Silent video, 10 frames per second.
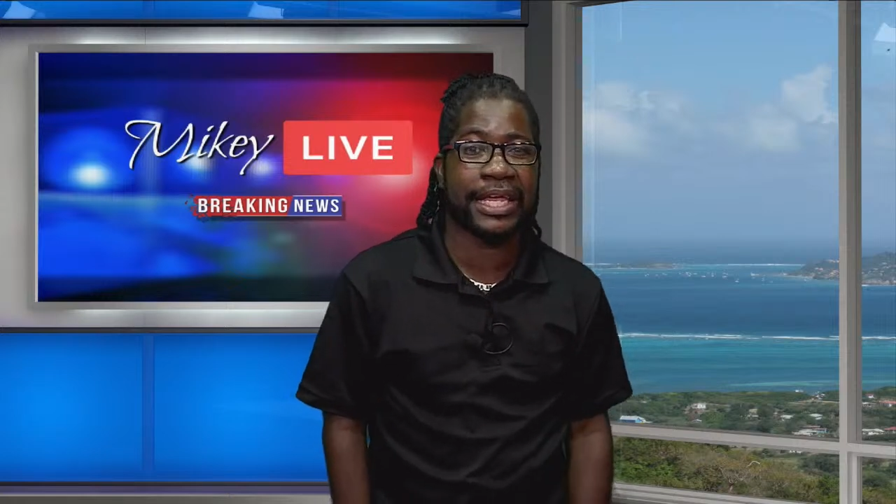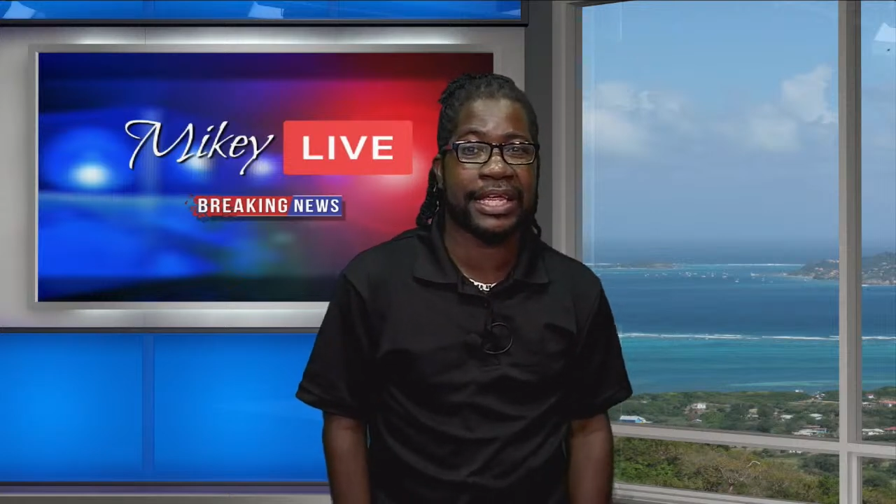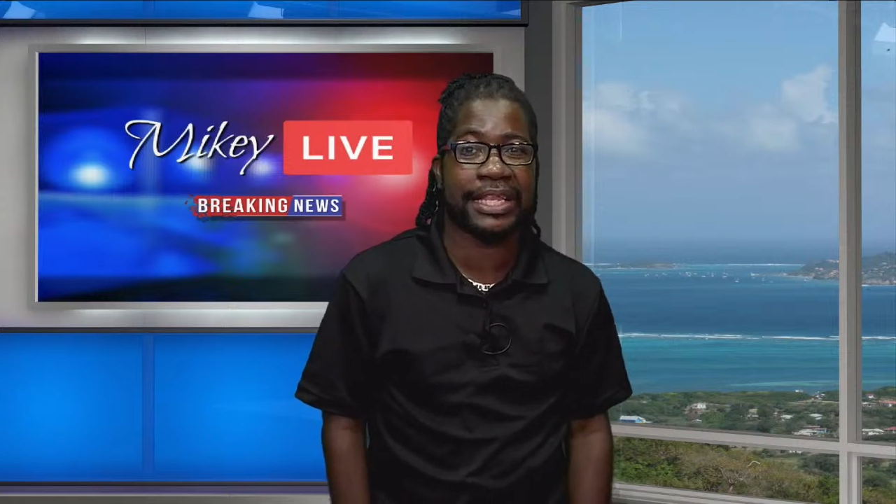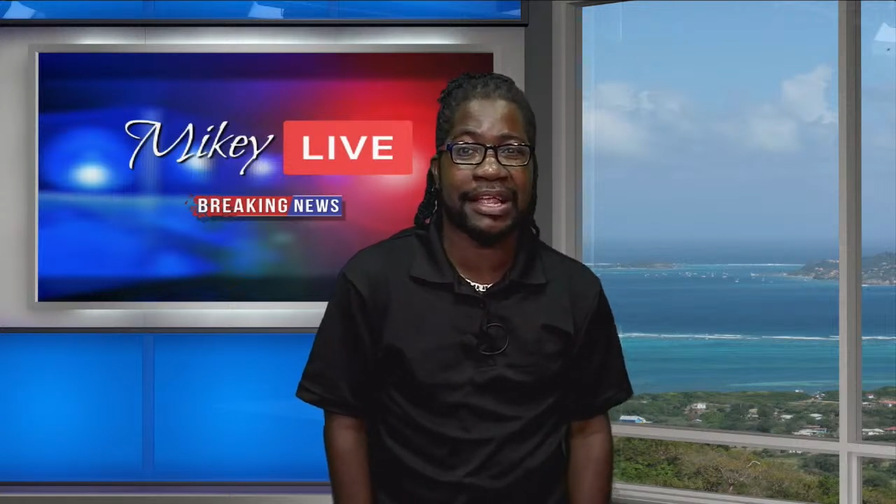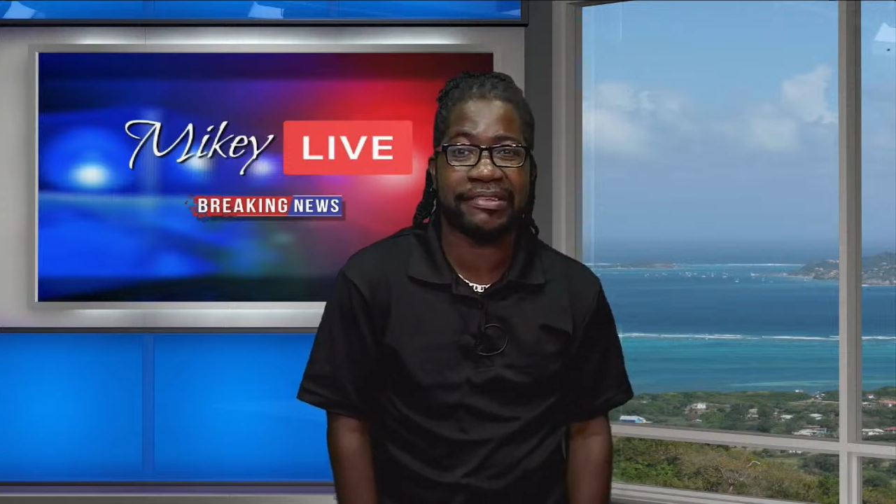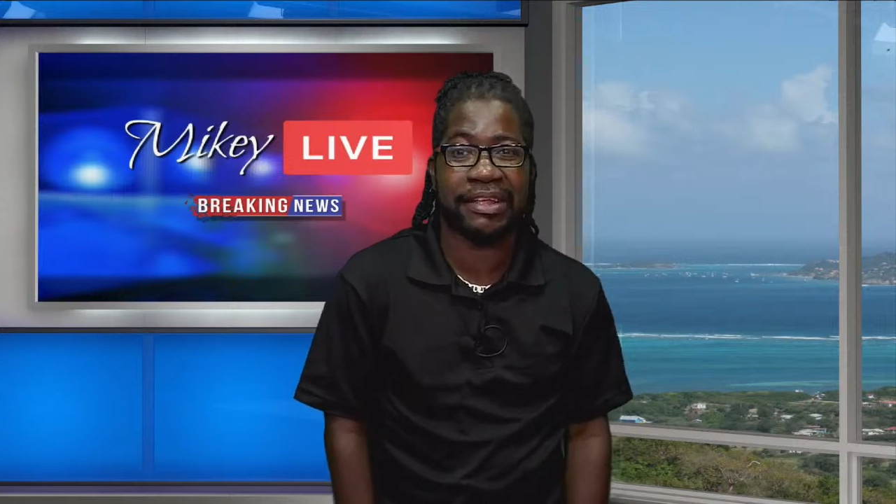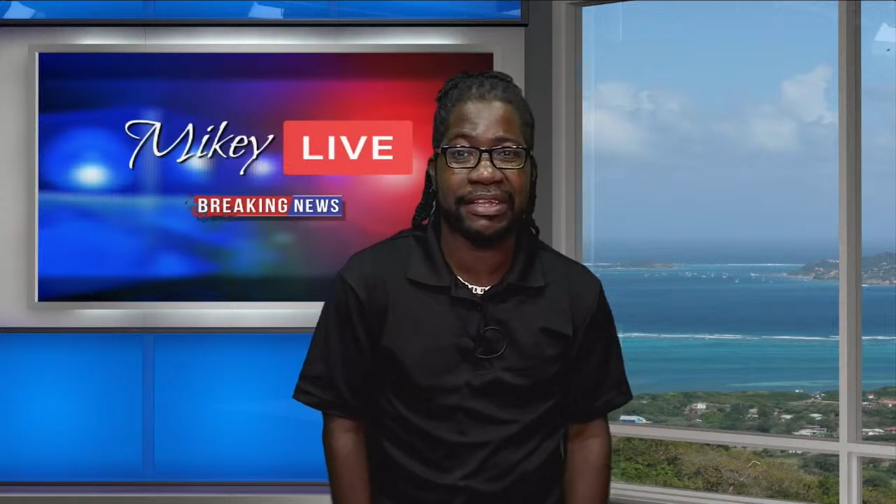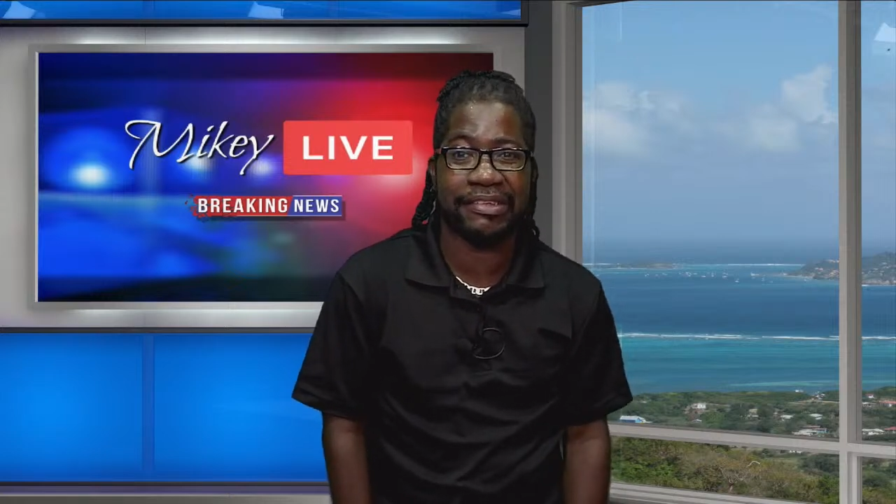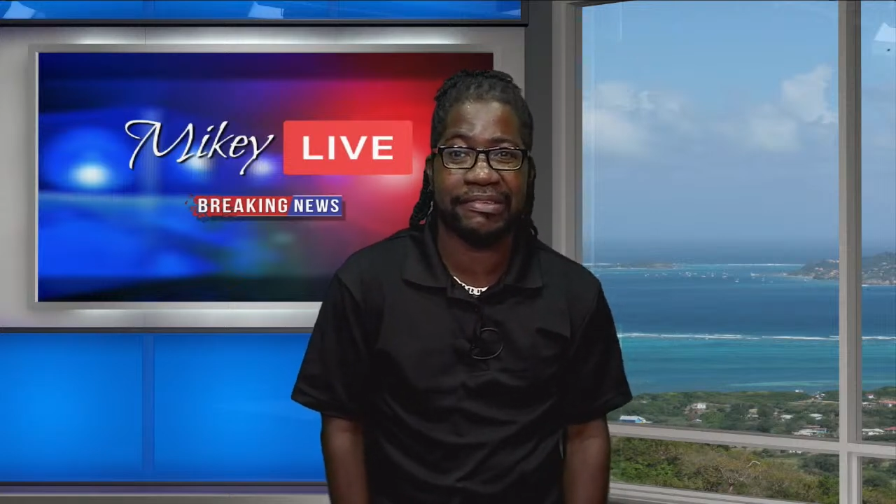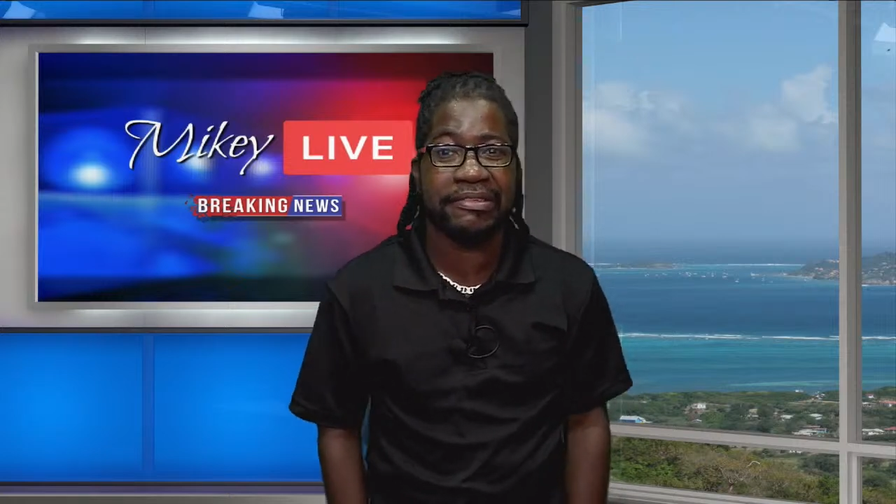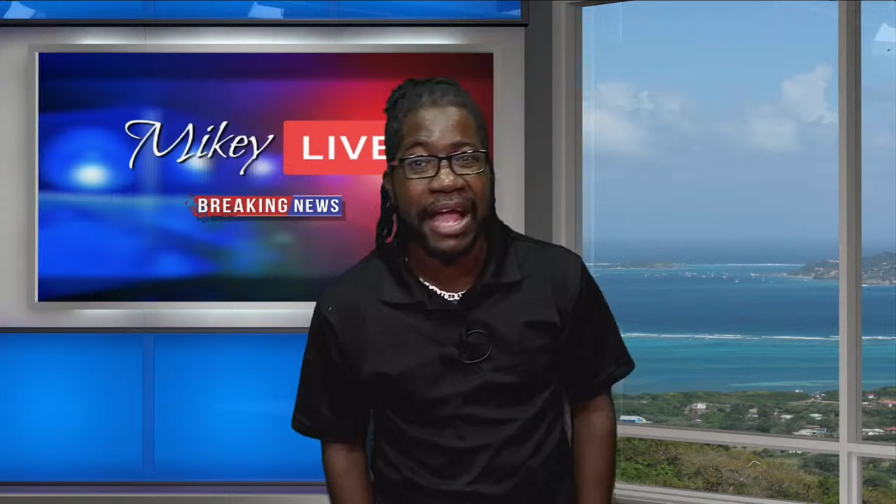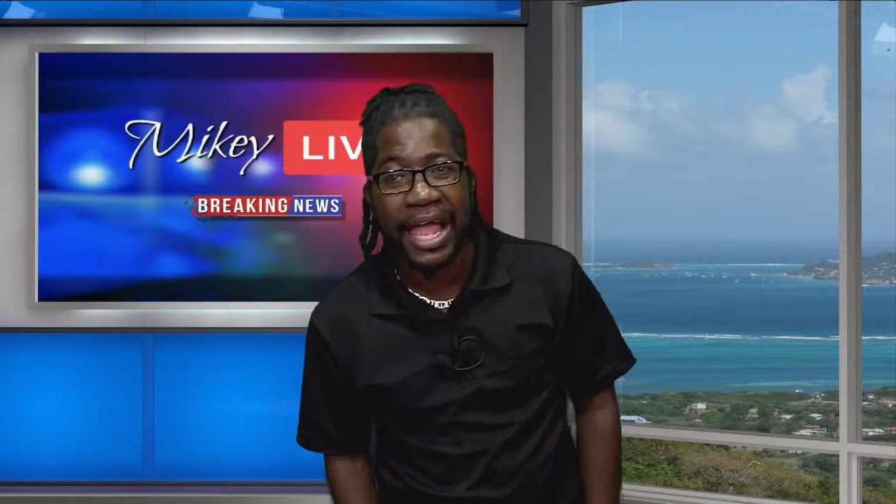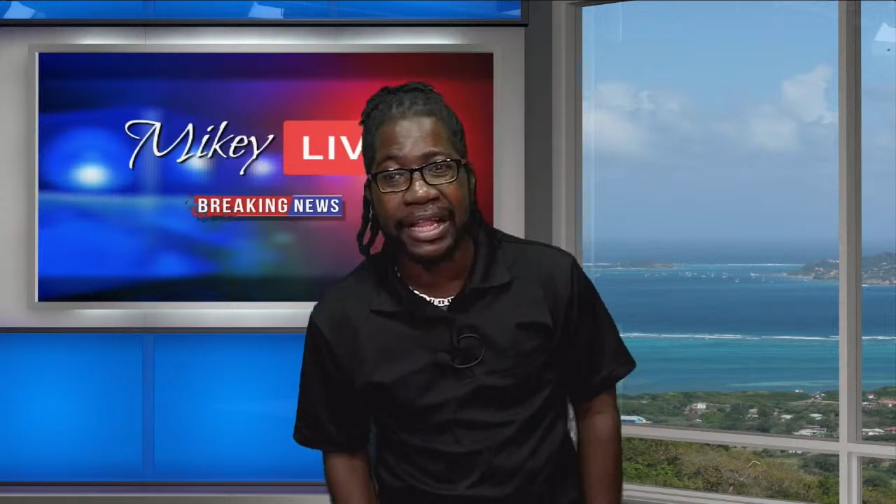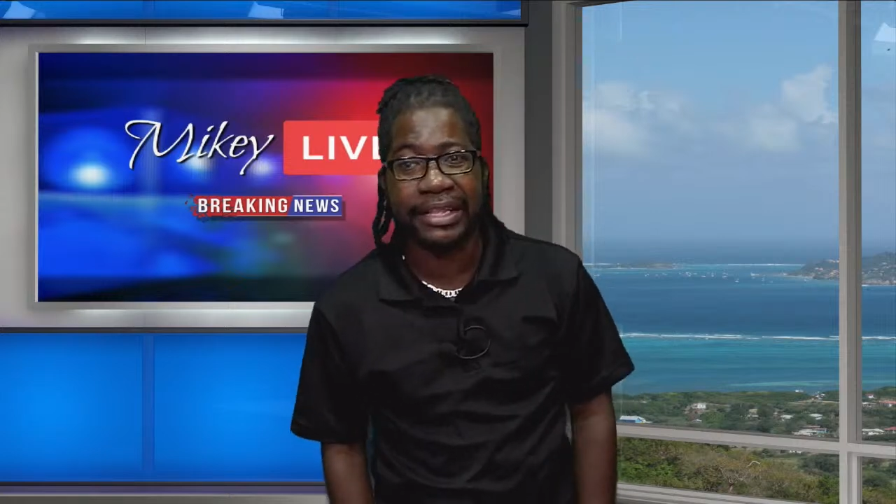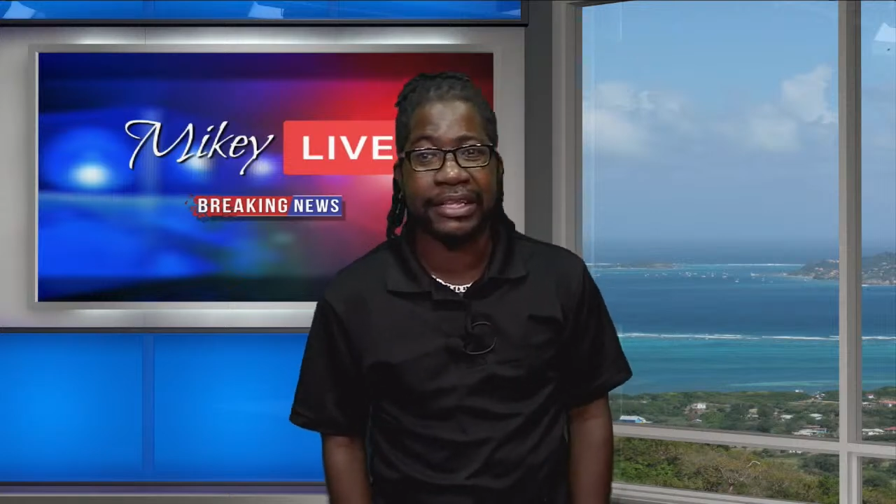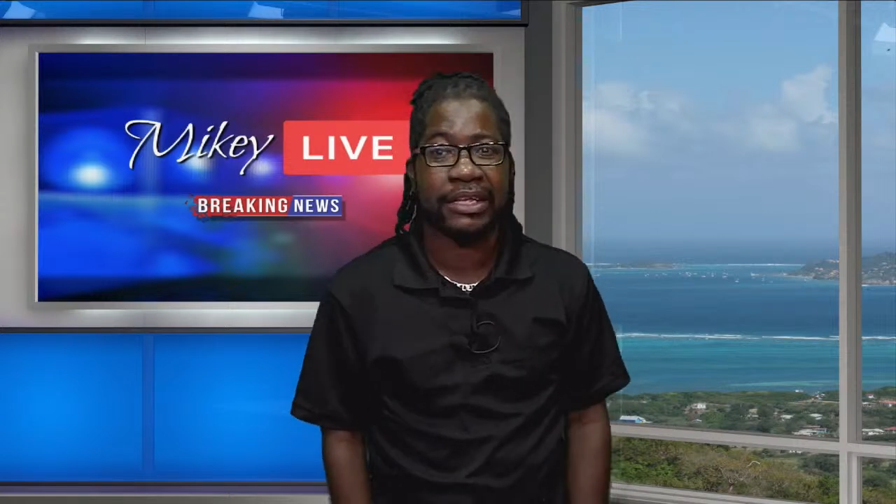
that's not his style